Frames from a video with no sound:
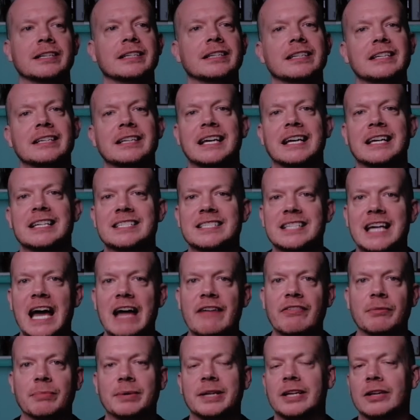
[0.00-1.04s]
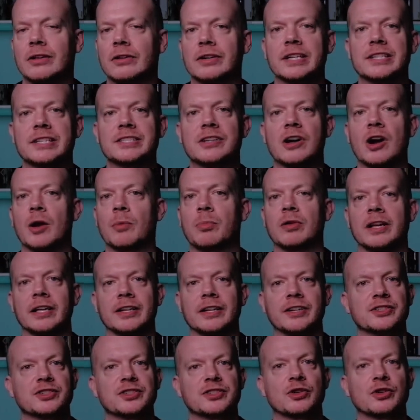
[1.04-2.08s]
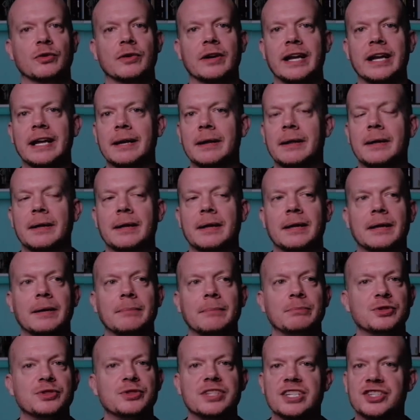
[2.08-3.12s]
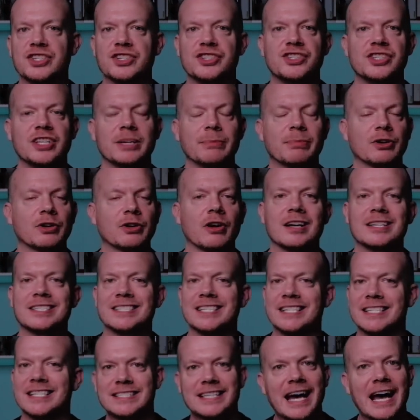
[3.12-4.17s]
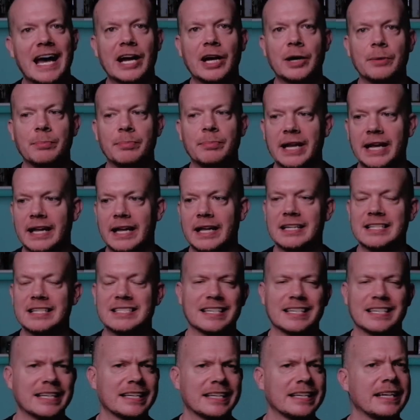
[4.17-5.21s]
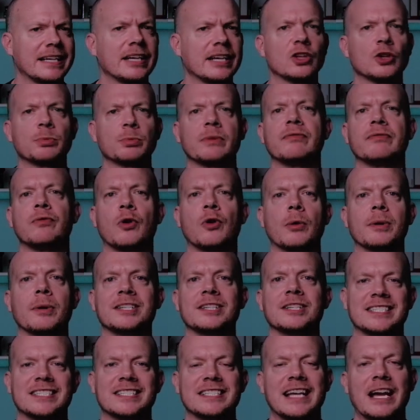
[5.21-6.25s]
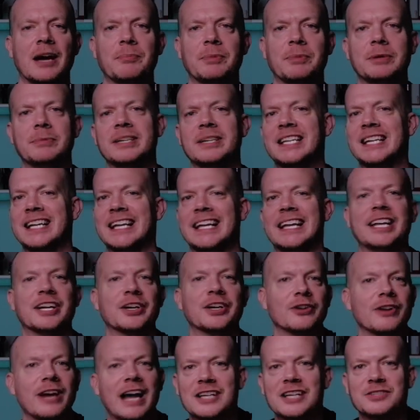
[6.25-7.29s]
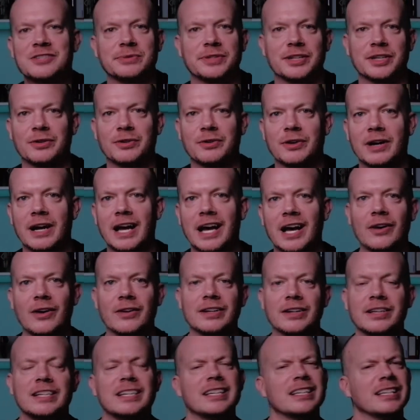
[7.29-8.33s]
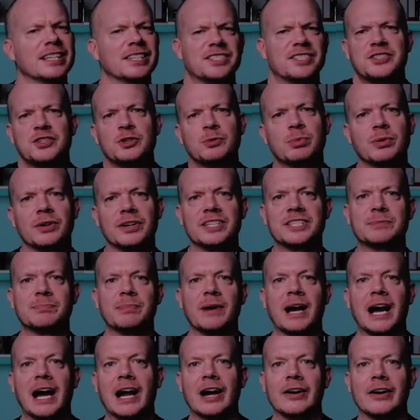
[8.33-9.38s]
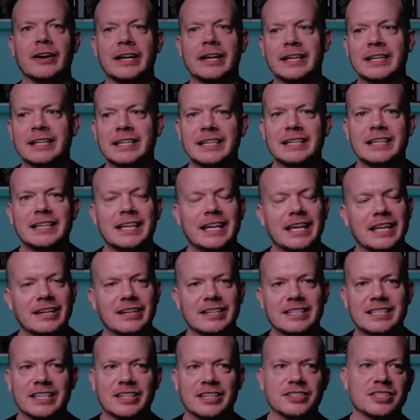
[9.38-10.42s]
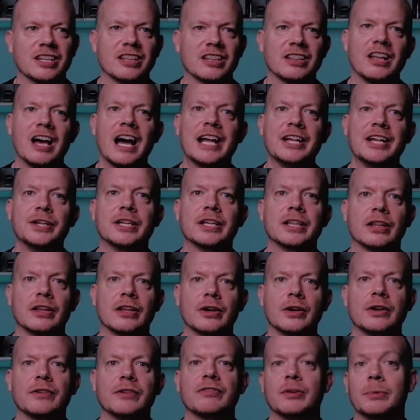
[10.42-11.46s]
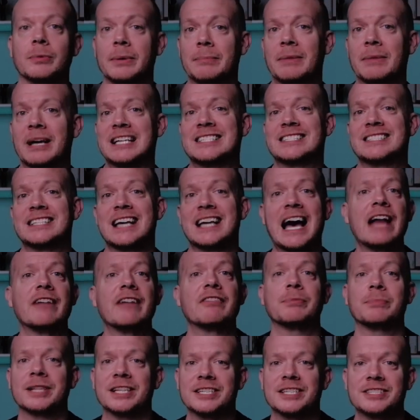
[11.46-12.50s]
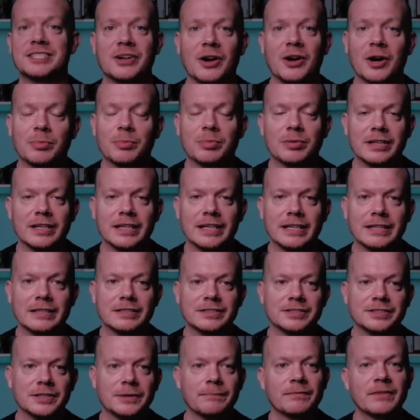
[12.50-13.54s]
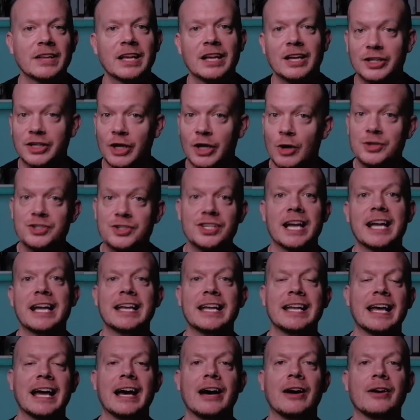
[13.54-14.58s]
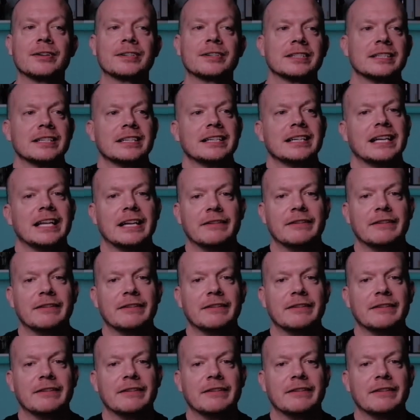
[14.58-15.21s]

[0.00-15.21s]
Aside from killer guitar playing, there's great musicianship across the entire band. It's a killer performance to see how B.B. King interacts with the crowd. It's super inspiring, and I think there's a lot you can learn from it aside from the guitar playing. So go check it out. If you